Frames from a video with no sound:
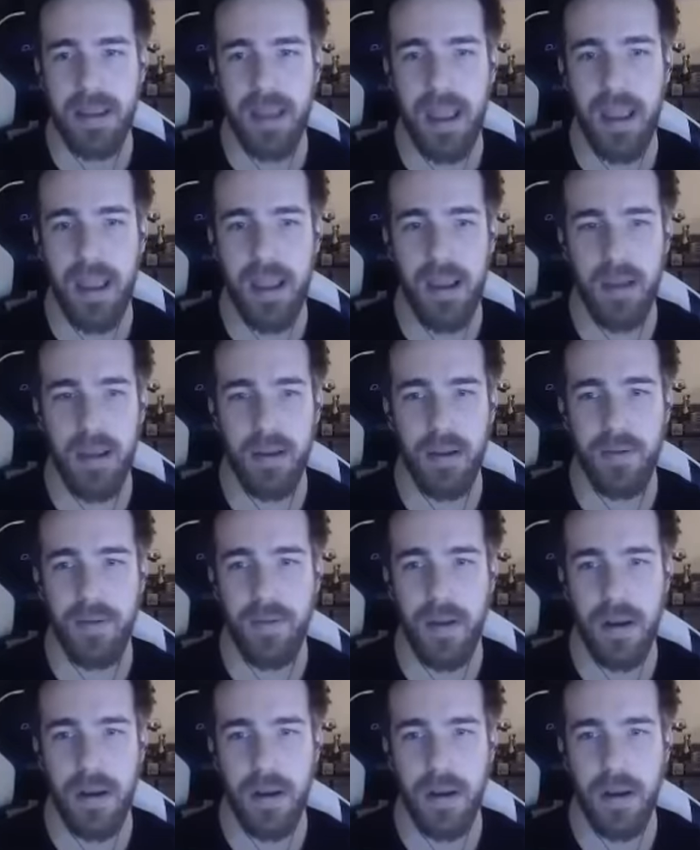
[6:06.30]
Yeah, yeah. You're we'll,
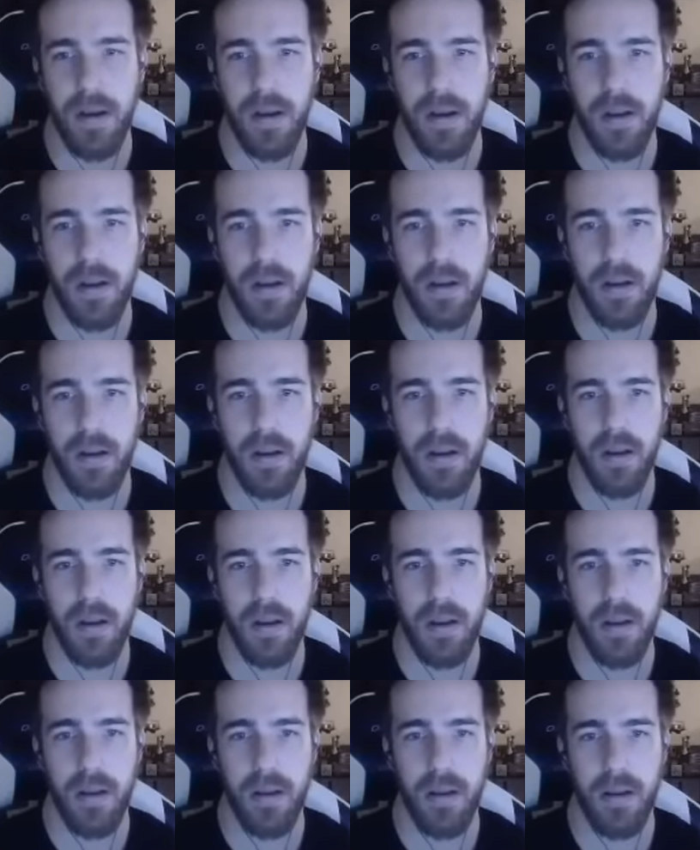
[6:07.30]
fine. We'll call, we'll call, it
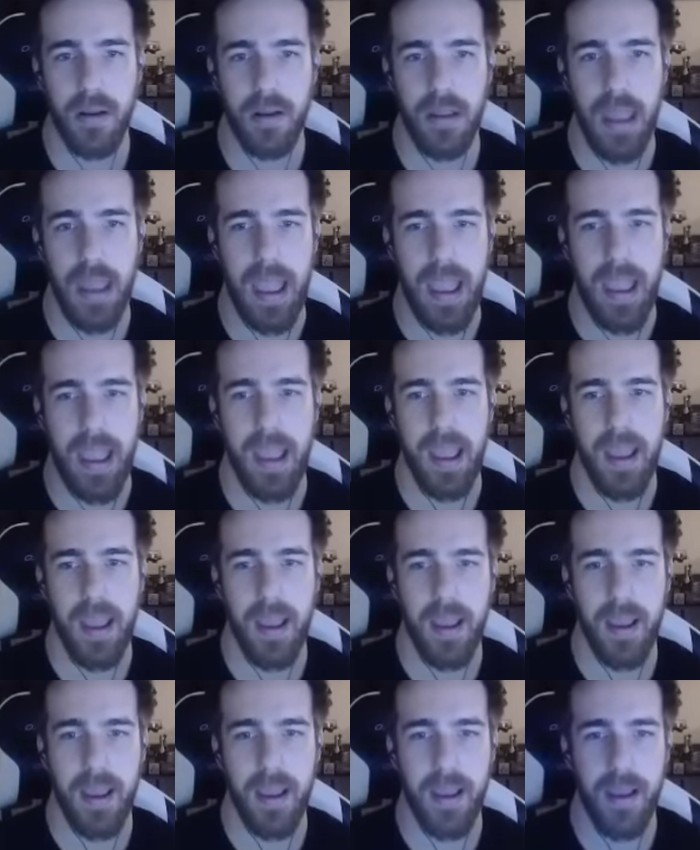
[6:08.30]
even. Yeah, yeah,
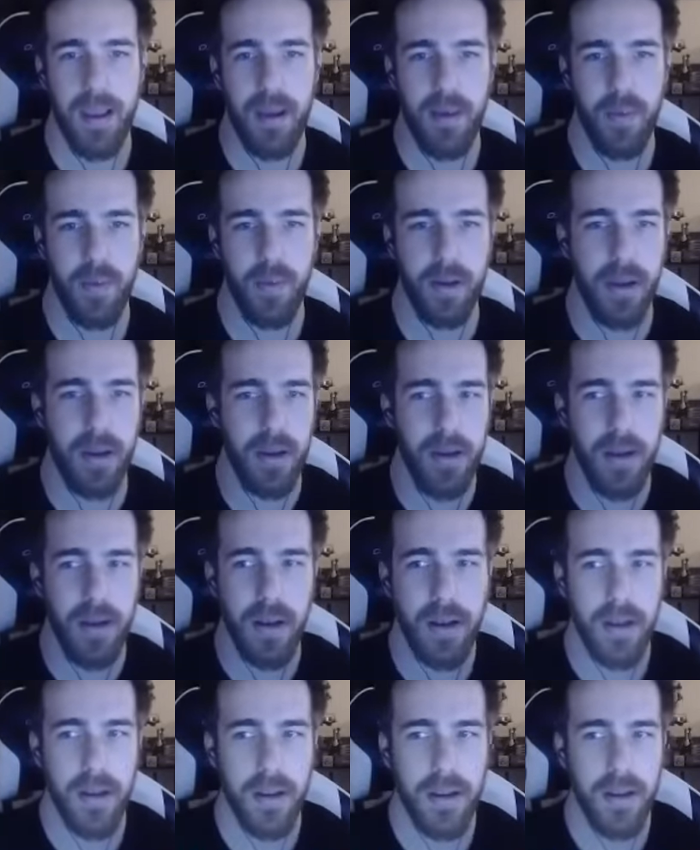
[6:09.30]
We're good.
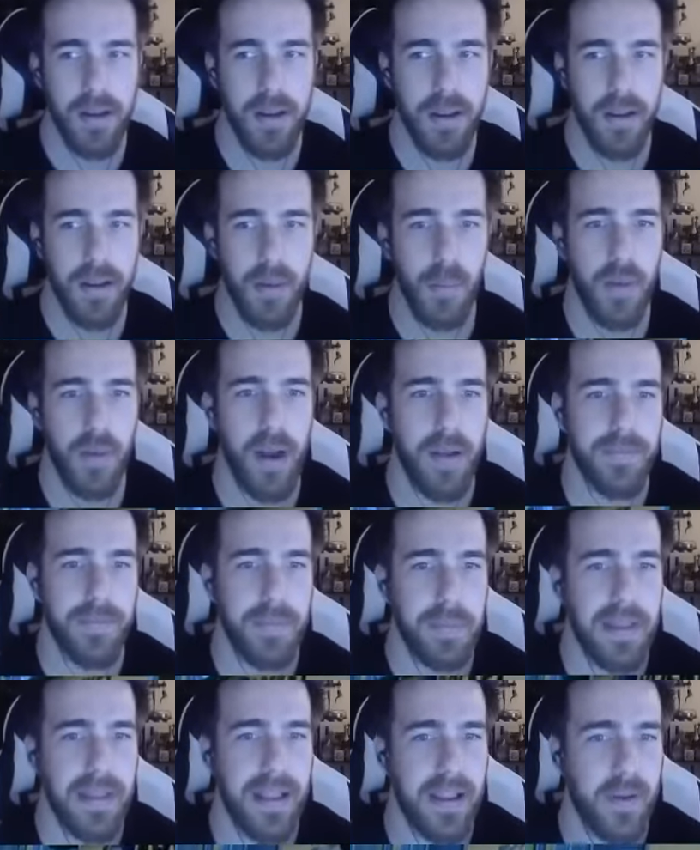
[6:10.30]
We don't have to
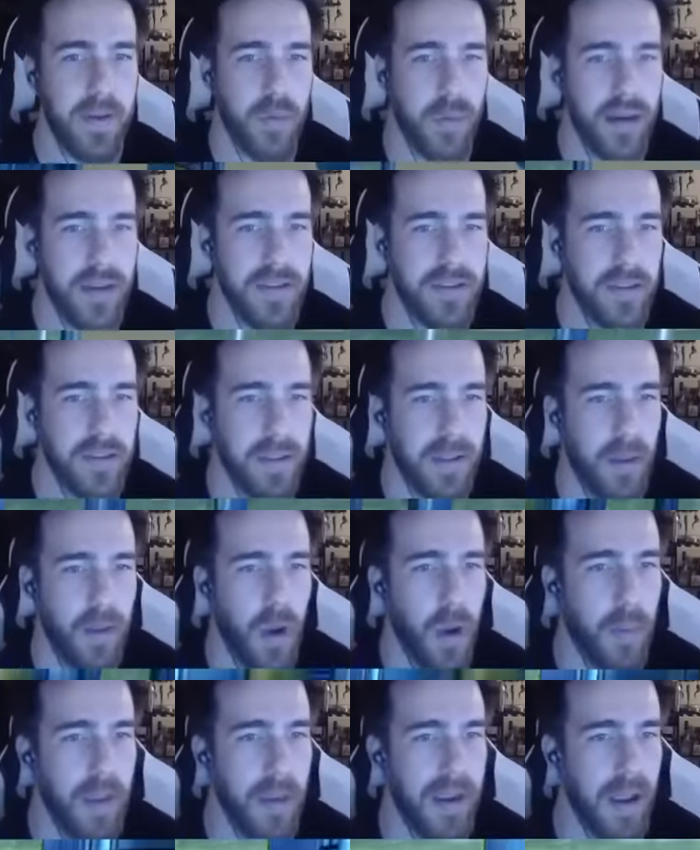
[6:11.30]
be like crazy about.
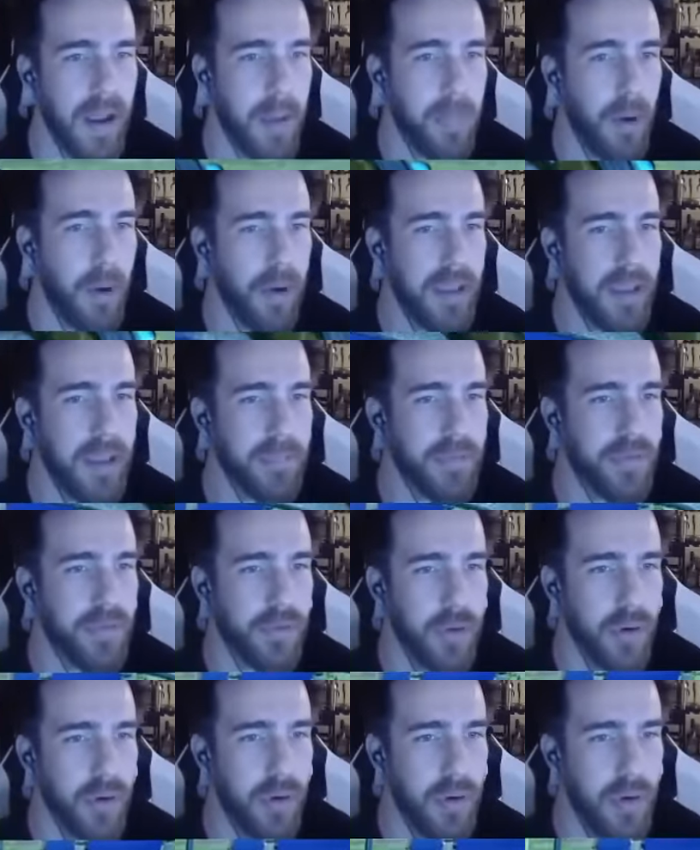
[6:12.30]
Oh my god, ball cam's
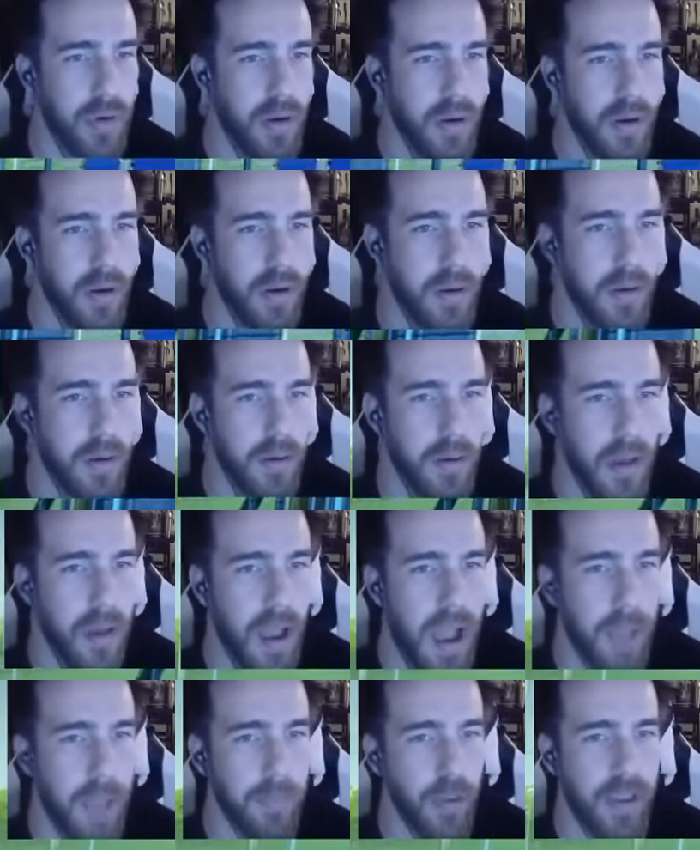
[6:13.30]
screwed.
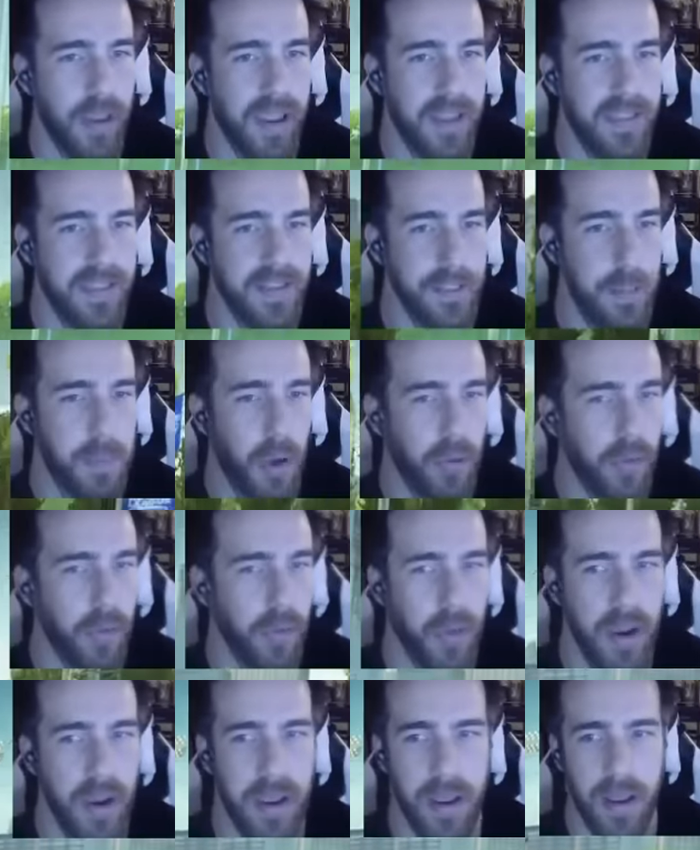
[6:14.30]
I'm looking at this ball to the
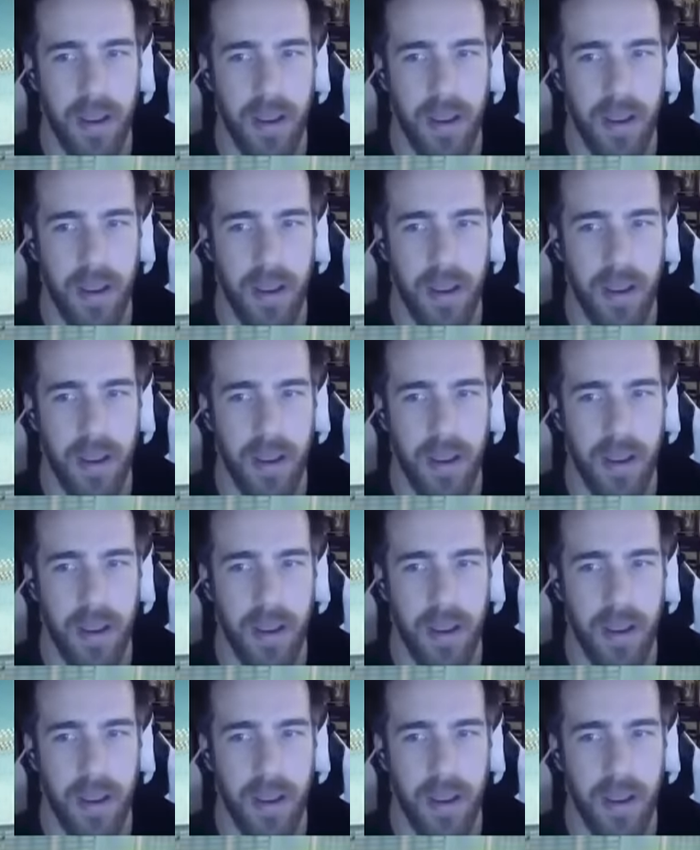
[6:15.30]
right.